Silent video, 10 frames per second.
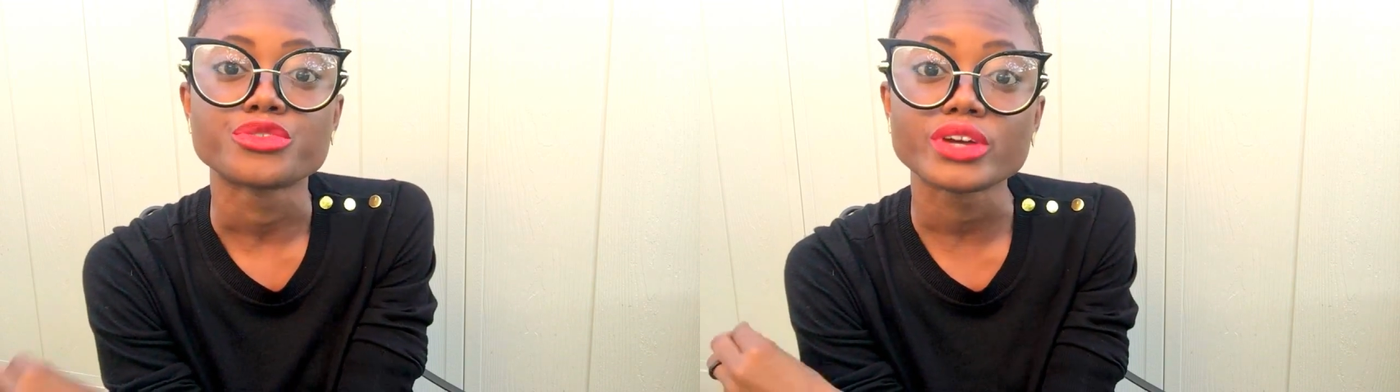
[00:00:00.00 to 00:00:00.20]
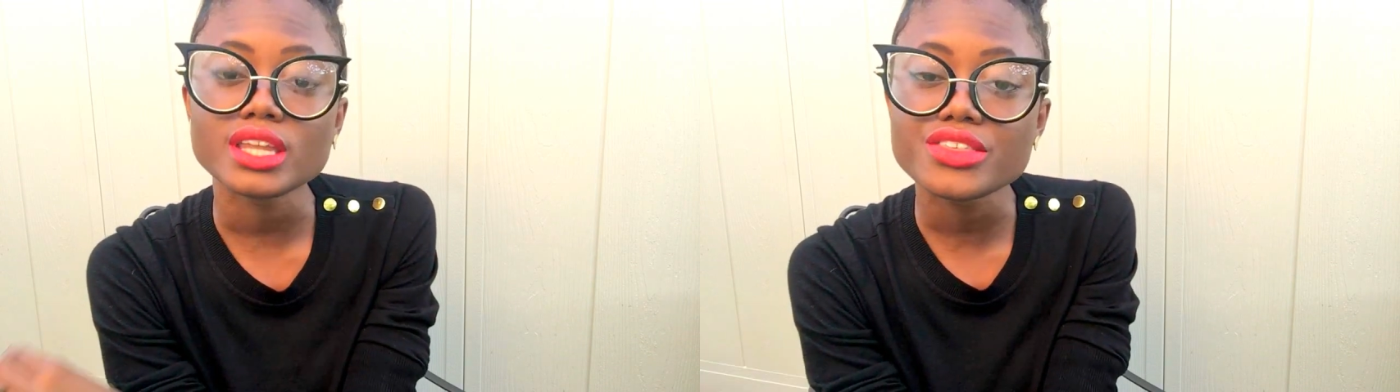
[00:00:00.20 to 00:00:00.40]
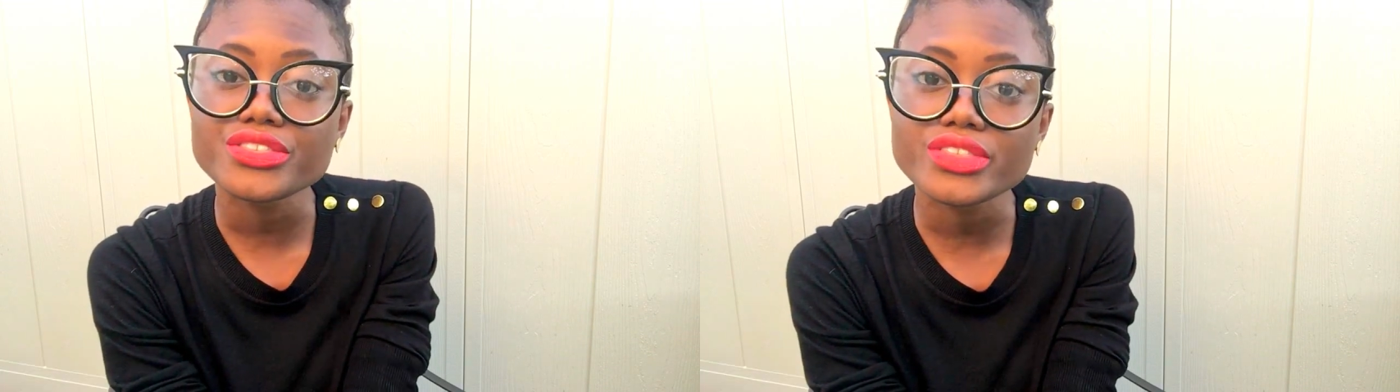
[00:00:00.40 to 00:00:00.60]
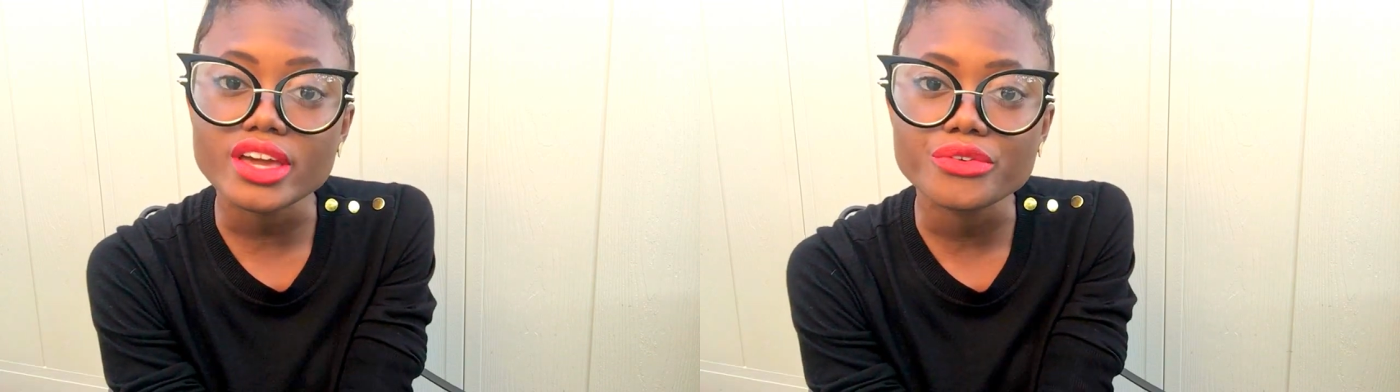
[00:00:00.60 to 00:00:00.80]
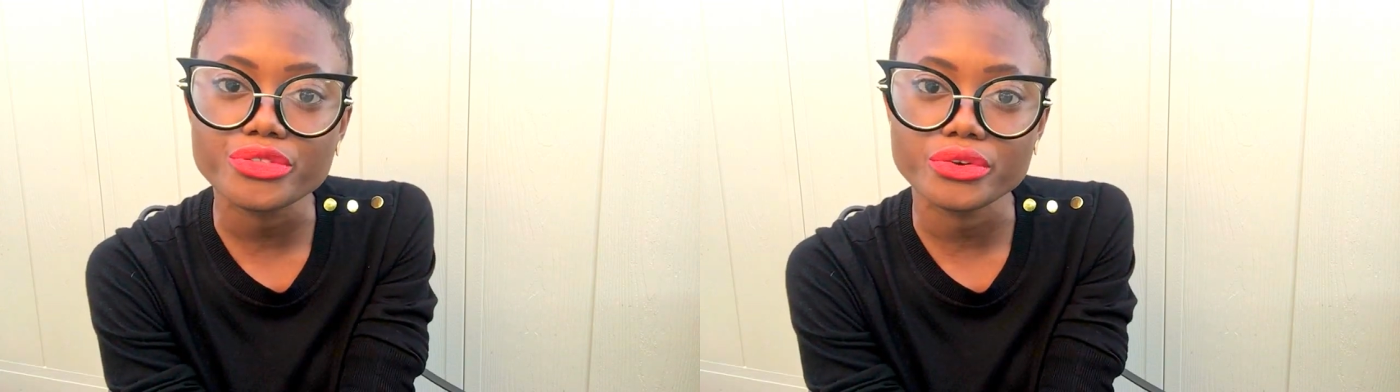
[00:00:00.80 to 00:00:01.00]
Really
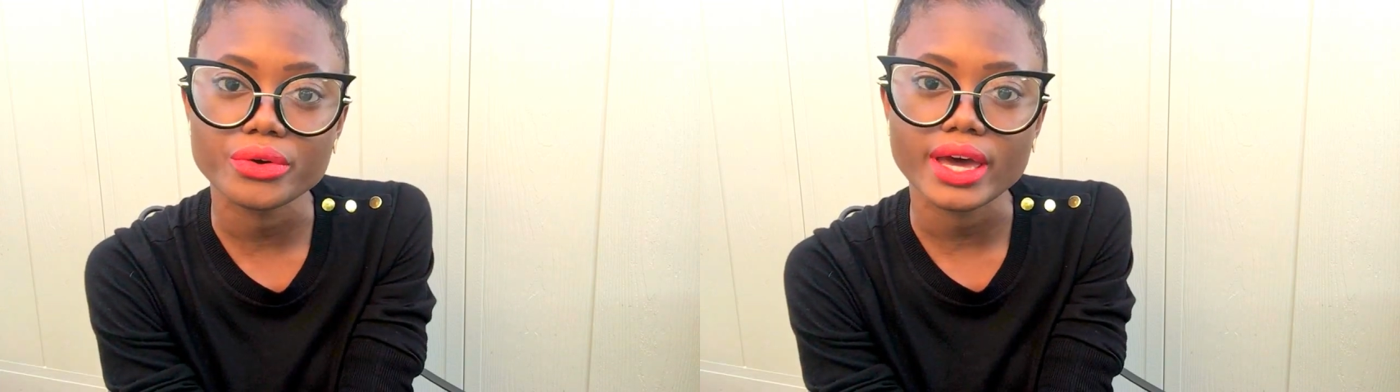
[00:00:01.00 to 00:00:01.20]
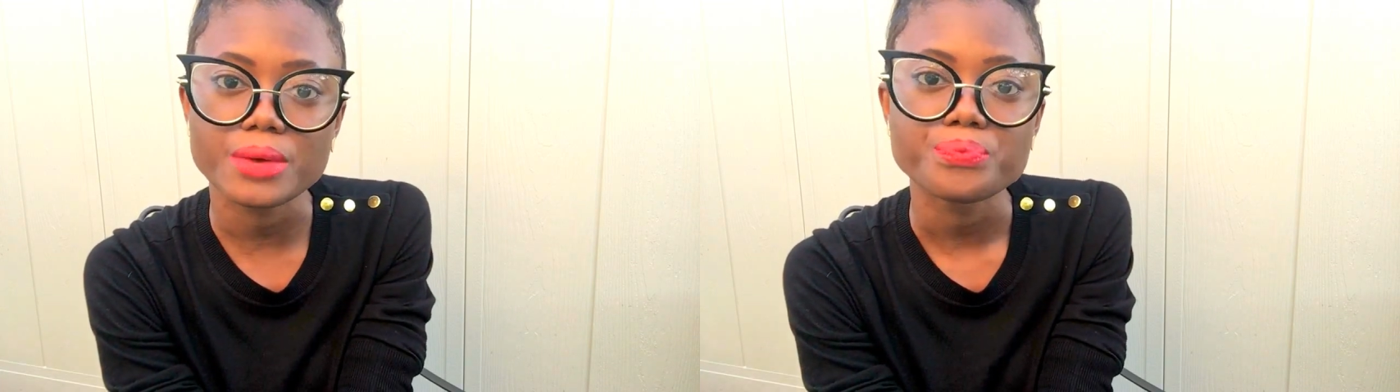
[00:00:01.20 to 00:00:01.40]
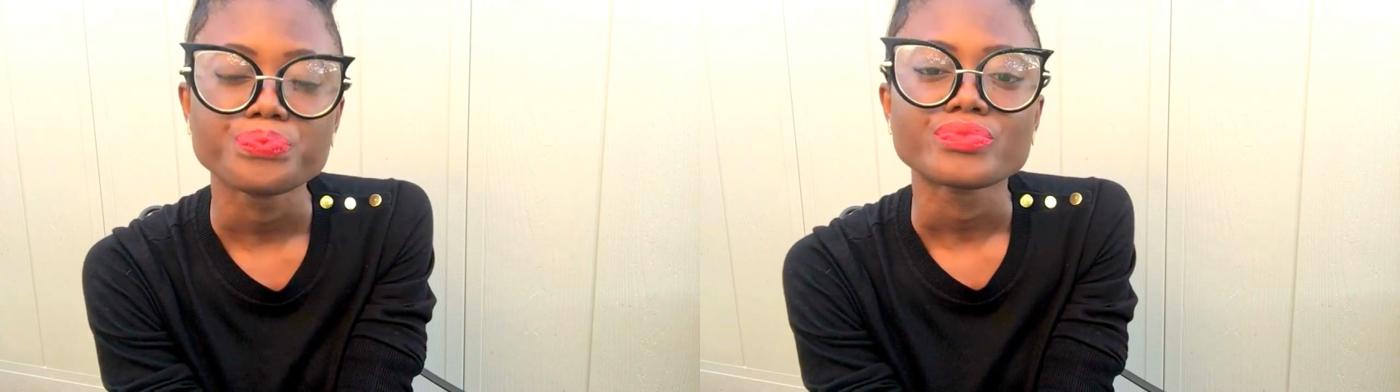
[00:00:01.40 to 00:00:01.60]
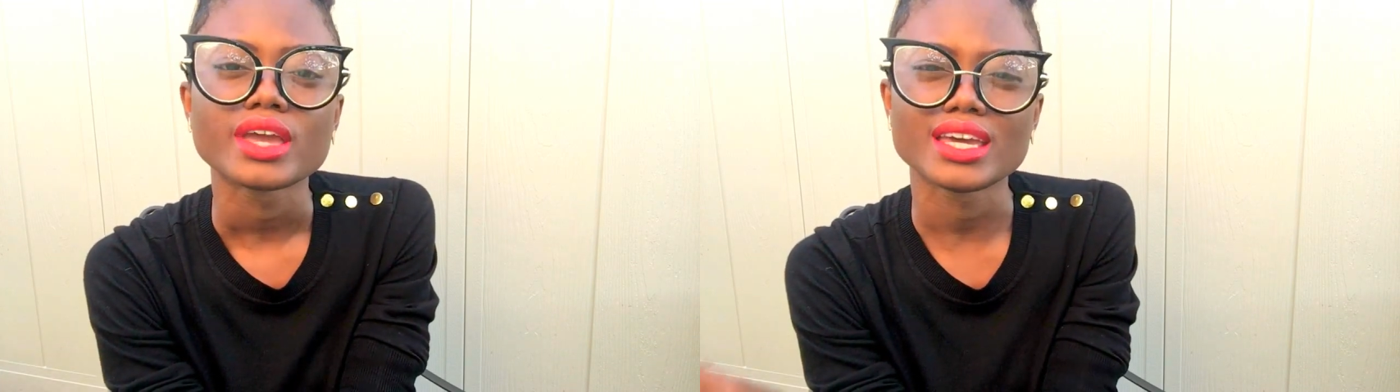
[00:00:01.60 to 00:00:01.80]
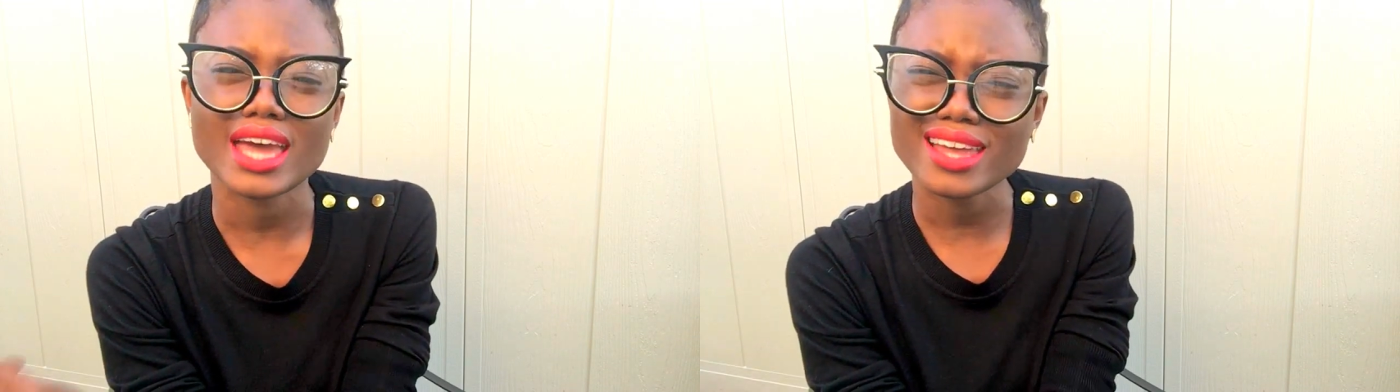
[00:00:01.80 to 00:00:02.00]
think through it
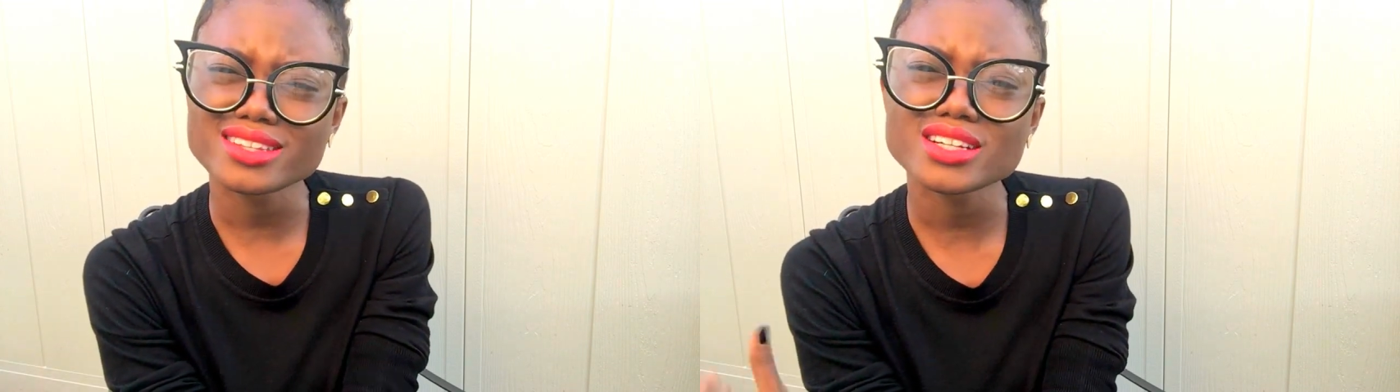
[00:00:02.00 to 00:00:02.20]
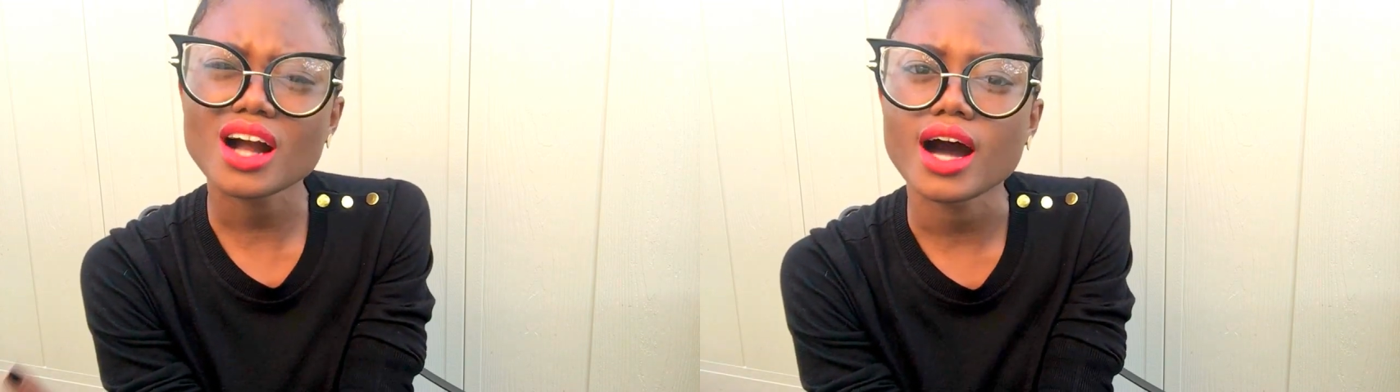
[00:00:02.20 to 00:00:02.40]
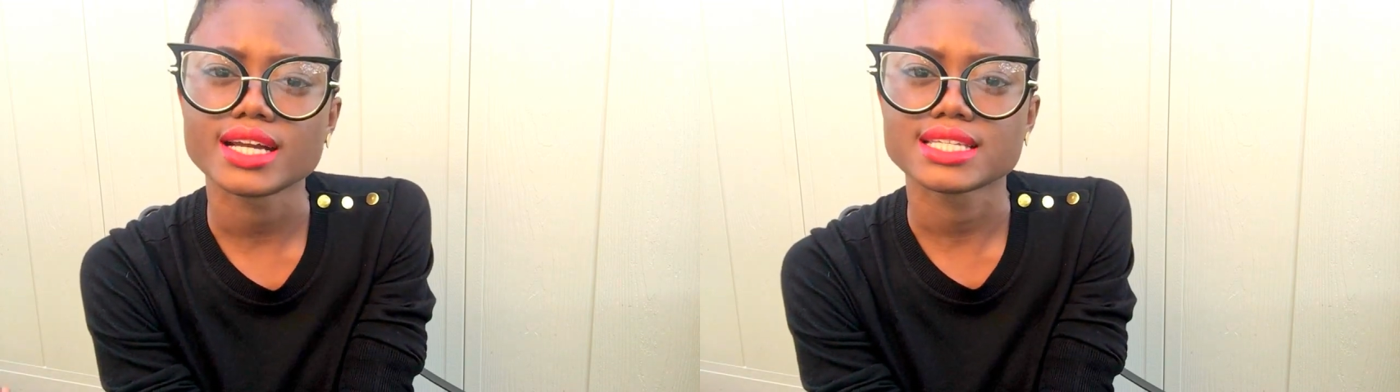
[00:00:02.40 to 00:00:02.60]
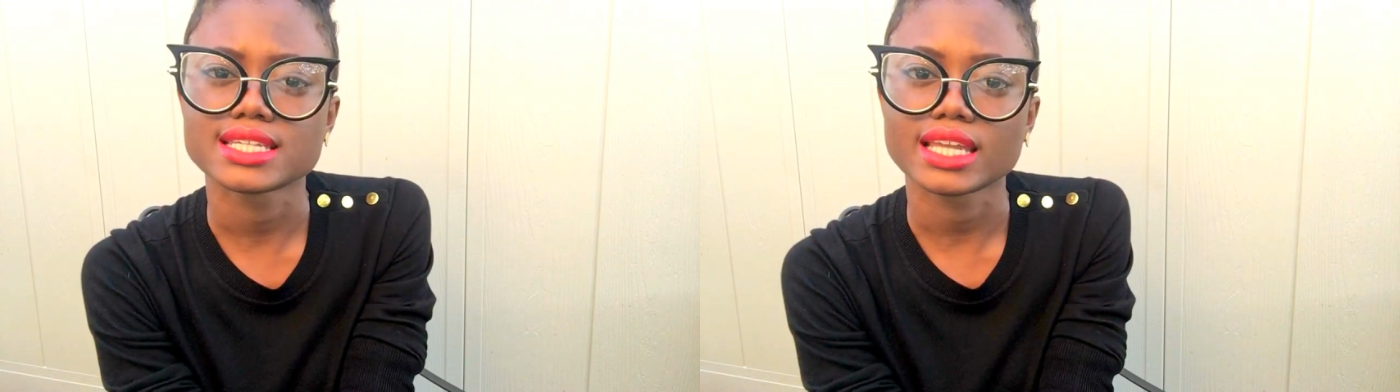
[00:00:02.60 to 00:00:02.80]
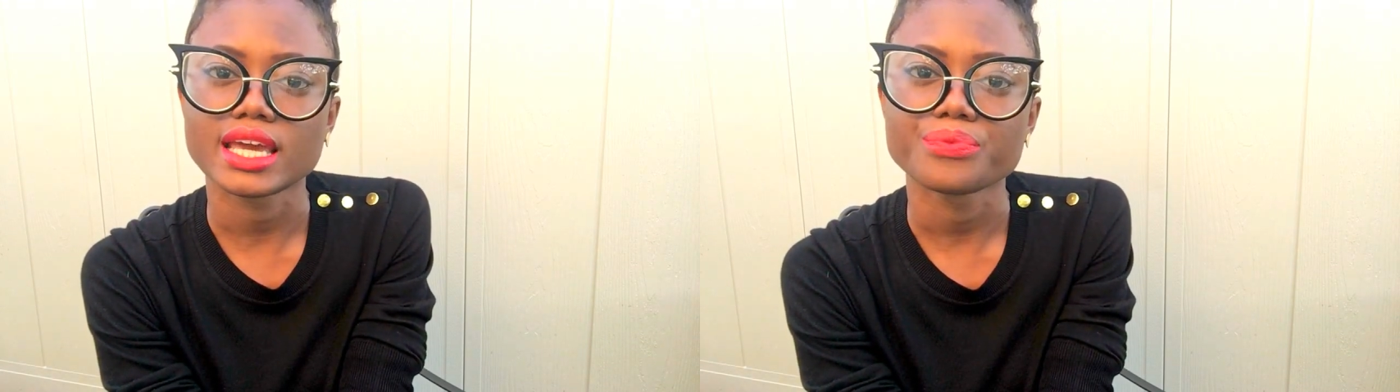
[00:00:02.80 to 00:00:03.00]
and answer
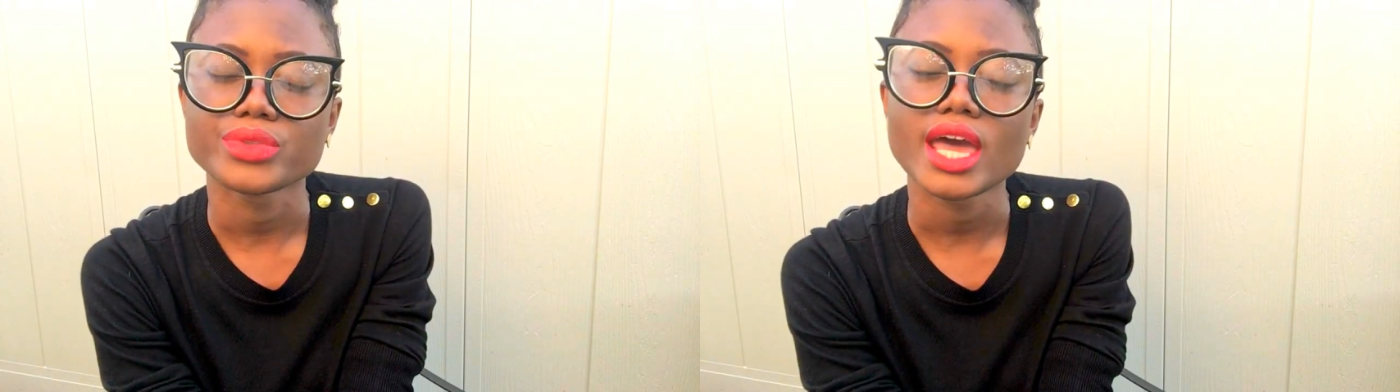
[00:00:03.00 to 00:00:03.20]
honestly,